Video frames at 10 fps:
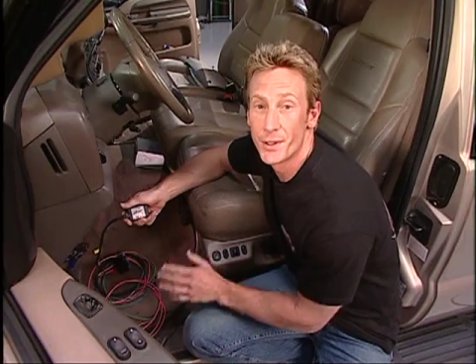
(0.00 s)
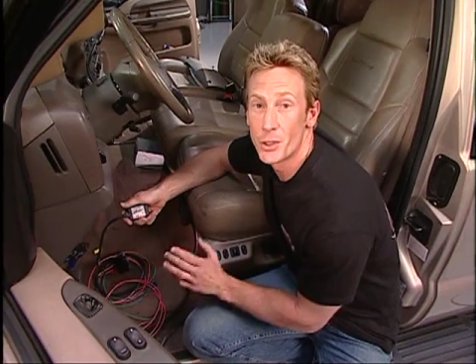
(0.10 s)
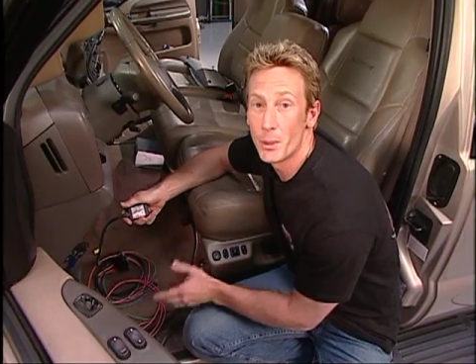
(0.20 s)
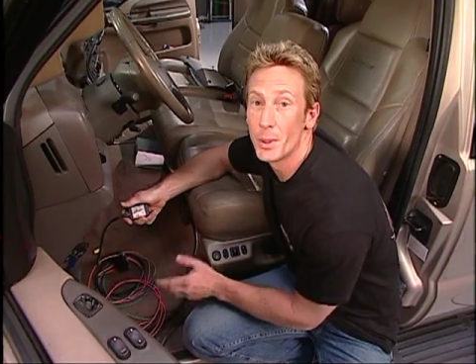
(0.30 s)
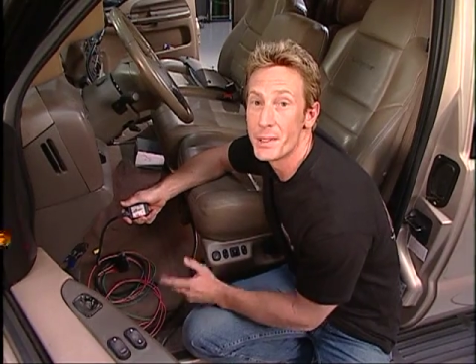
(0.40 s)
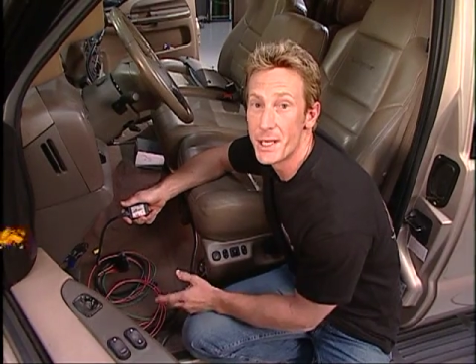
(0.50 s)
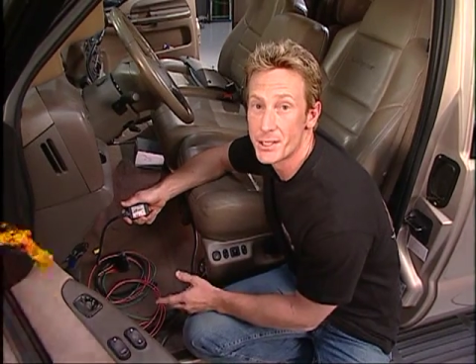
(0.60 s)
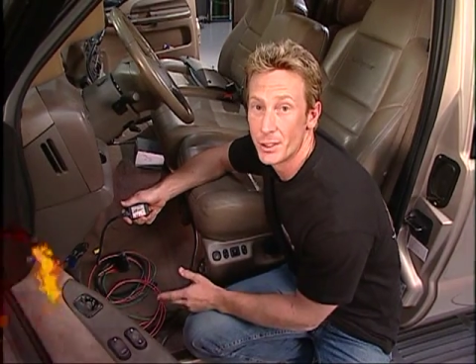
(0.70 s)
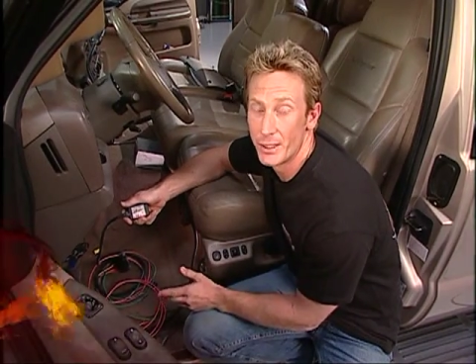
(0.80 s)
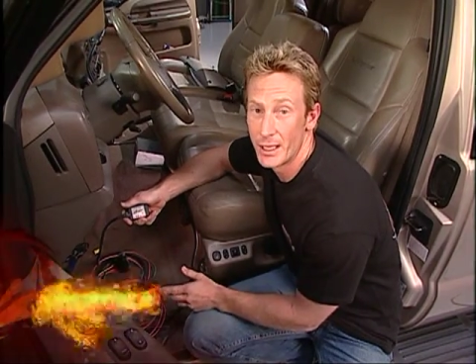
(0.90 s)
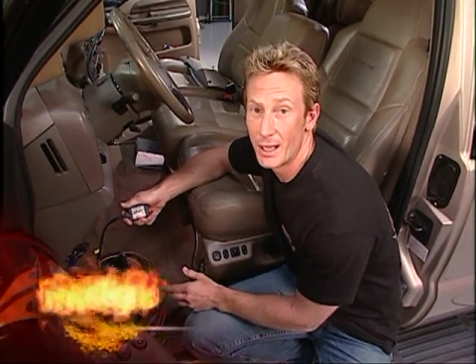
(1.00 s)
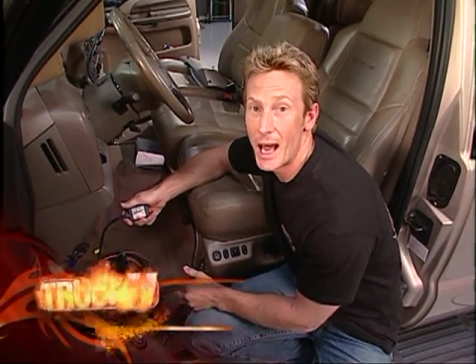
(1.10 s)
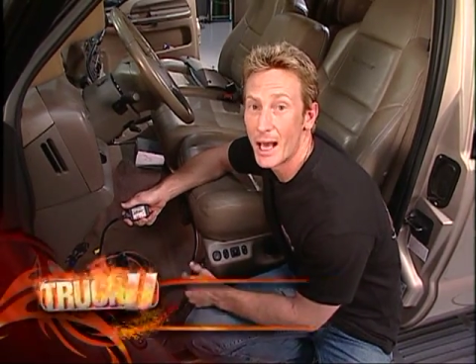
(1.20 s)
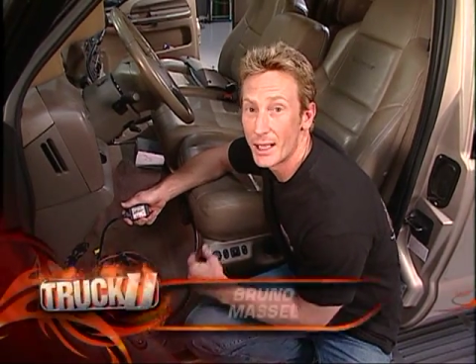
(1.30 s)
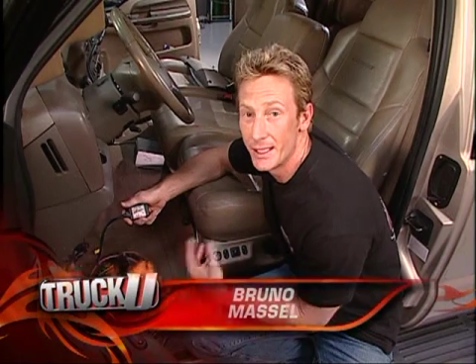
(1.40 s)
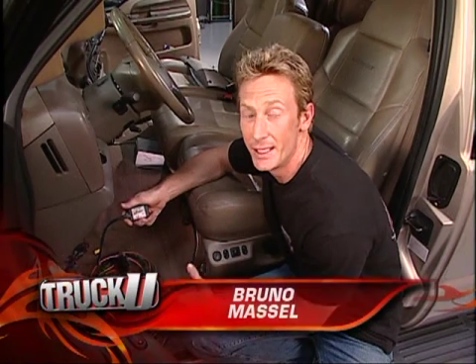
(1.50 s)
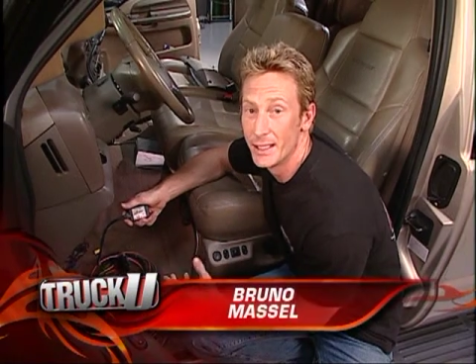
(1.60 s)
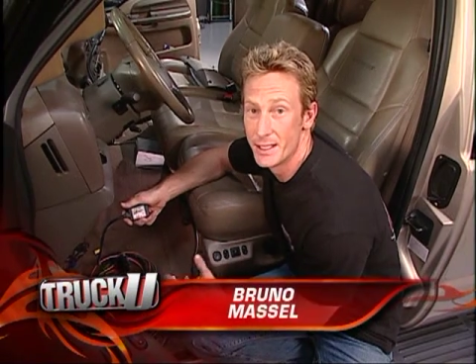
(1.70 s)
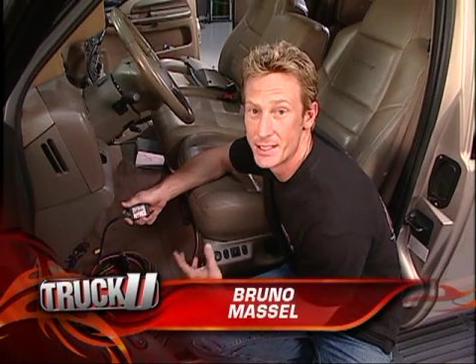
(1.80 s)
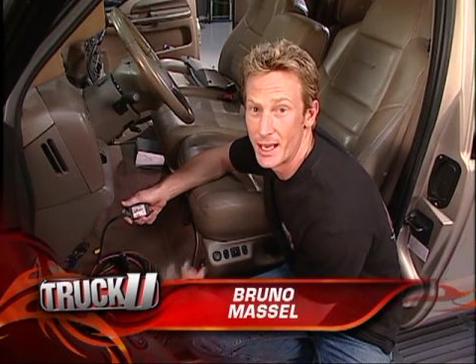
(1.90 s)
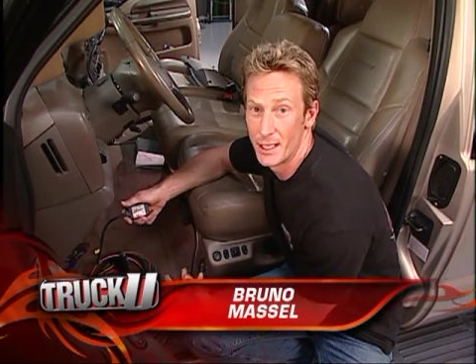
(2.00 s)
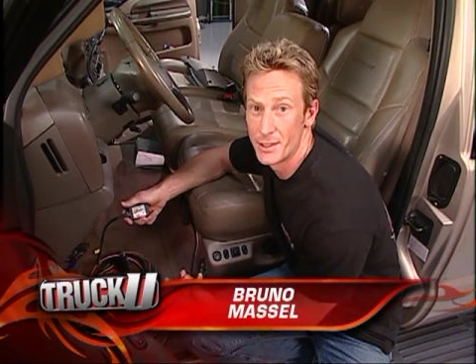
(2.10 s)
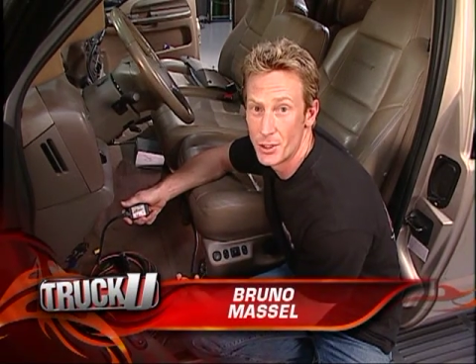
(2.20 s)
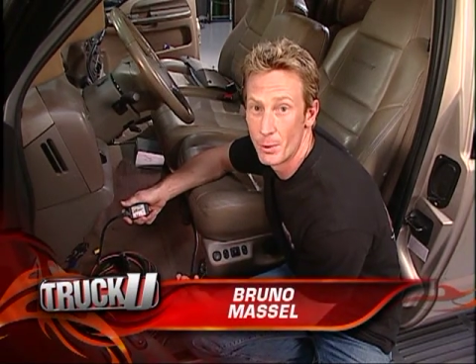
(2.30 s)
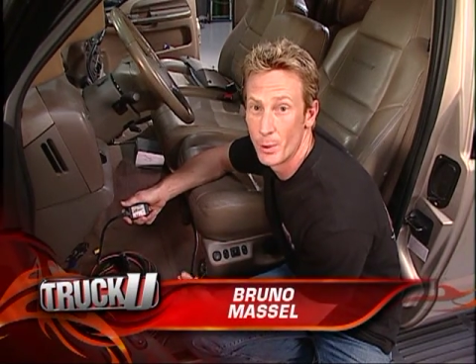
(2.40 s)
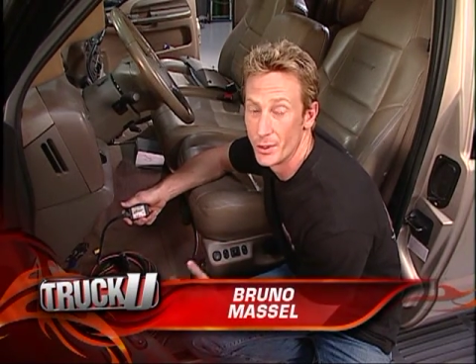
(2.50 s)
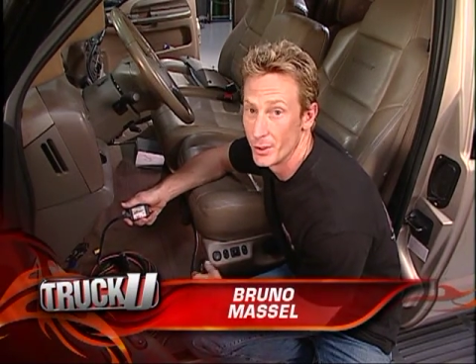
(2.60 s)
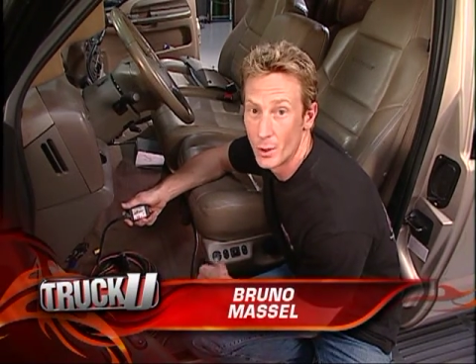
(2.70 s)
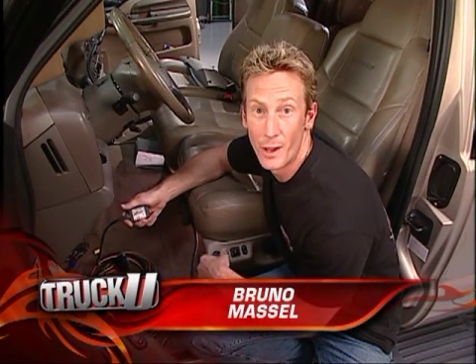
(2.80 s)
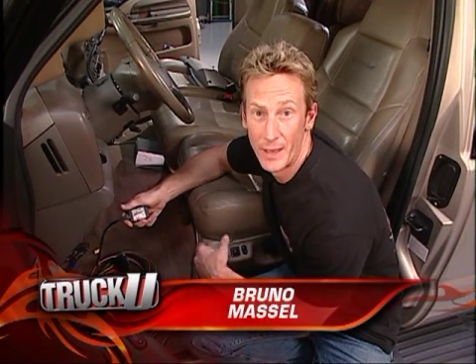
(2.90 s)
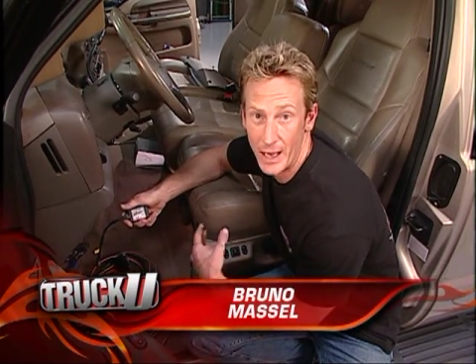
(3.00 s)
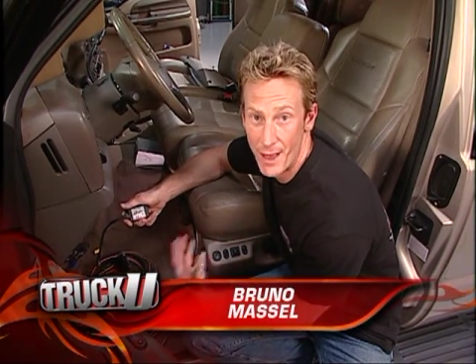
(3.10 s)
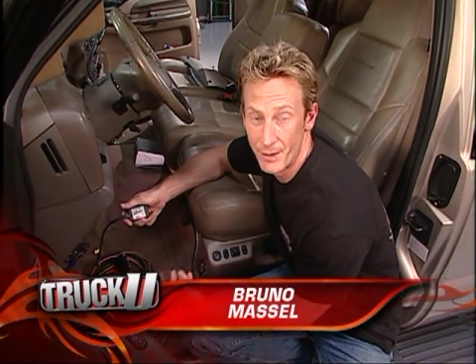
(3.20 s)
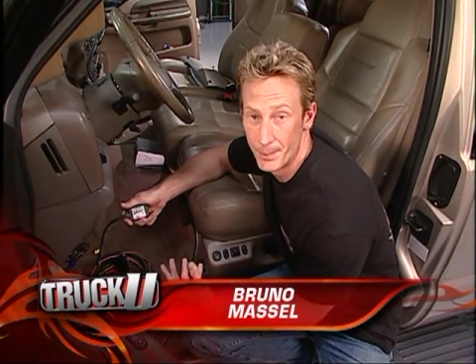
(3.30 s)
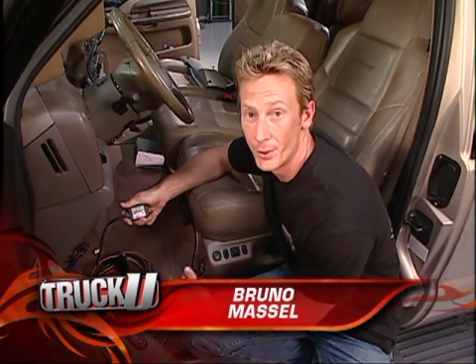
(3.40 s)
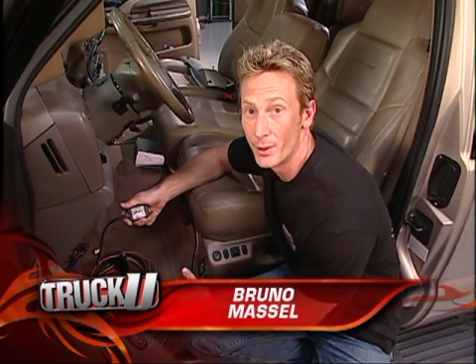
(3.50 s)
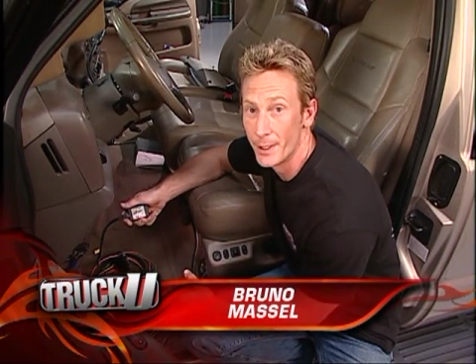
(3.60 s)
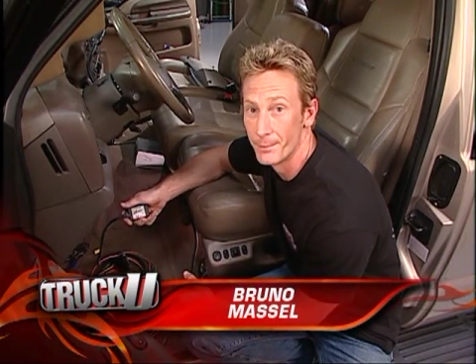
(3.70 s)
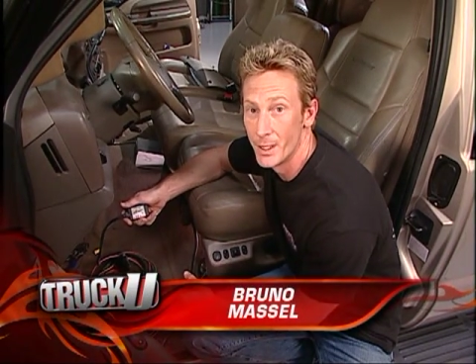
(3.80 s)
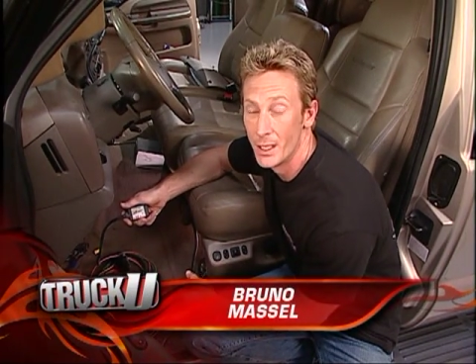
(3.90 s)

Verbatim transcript: a turbo diesel, you get a lot of heat inside the turbo when you're doing all that heavy pulling.